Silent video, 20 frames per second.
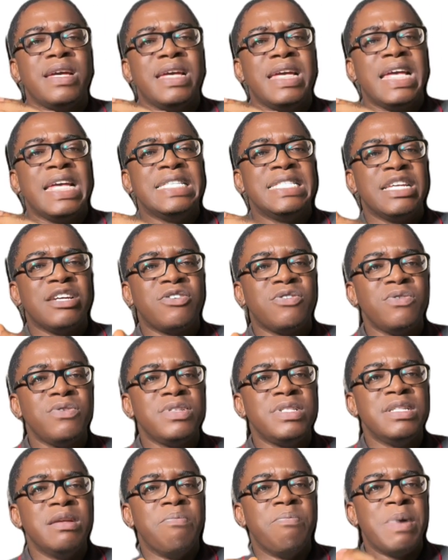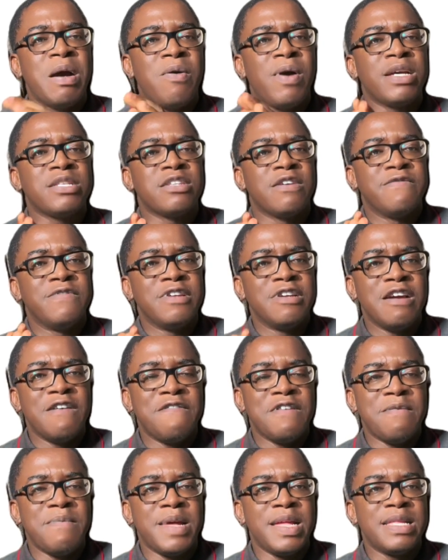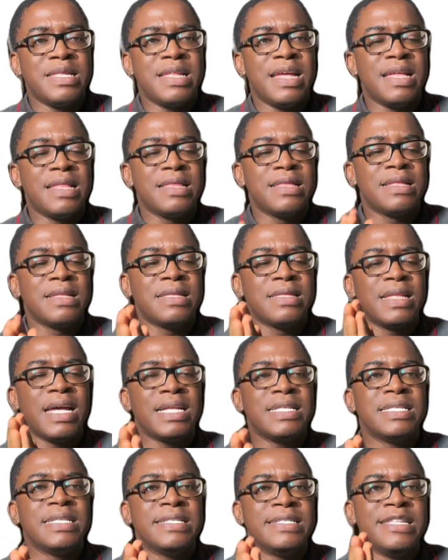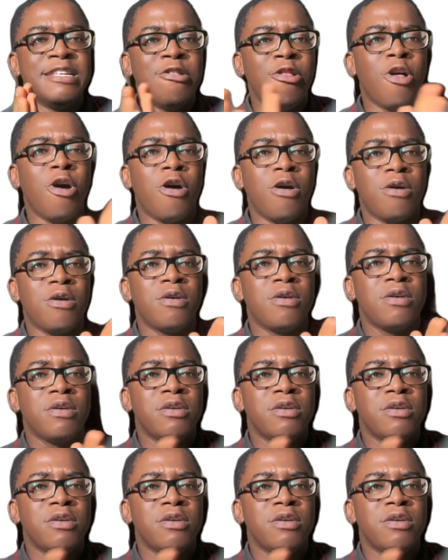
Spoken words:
execute the powers of the government, then that is the law.